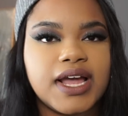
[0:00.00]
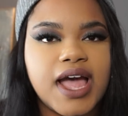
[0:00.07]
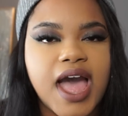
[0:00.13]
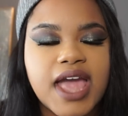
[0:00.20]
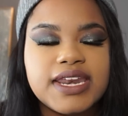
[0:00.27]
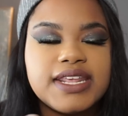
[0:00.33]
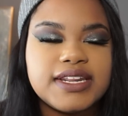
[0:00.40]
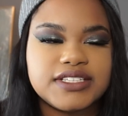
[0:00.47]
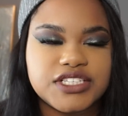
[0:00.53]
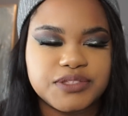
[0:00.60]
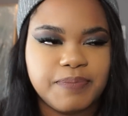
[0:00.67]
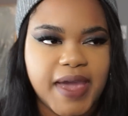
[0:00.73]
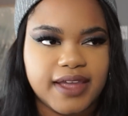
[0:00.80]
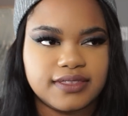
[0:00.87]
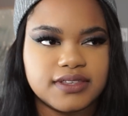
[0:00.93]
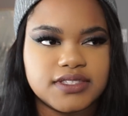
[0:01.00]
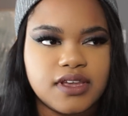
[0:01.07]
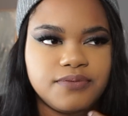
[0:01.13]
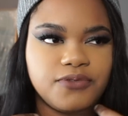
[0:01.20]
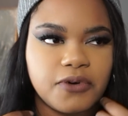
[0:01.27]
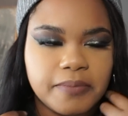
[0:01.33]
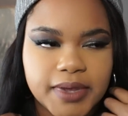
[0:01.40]
I need to just back this
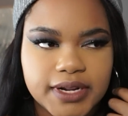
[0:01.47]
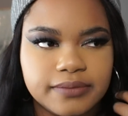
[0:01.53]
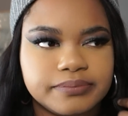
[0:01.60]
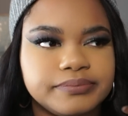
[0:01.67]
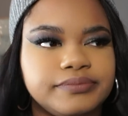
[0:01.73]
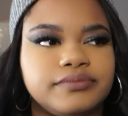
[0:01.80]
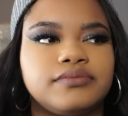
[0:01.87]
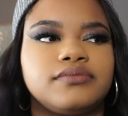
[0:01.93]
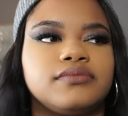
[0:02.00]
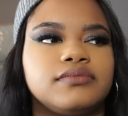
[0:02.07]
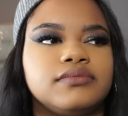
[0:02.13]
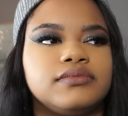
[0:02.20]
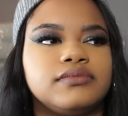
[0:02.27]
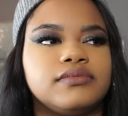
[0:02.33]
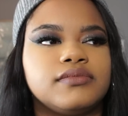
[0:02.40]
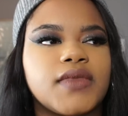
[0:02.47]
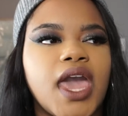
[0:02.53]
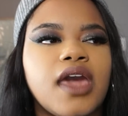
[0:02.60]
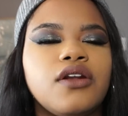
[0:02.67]
up for a minute. I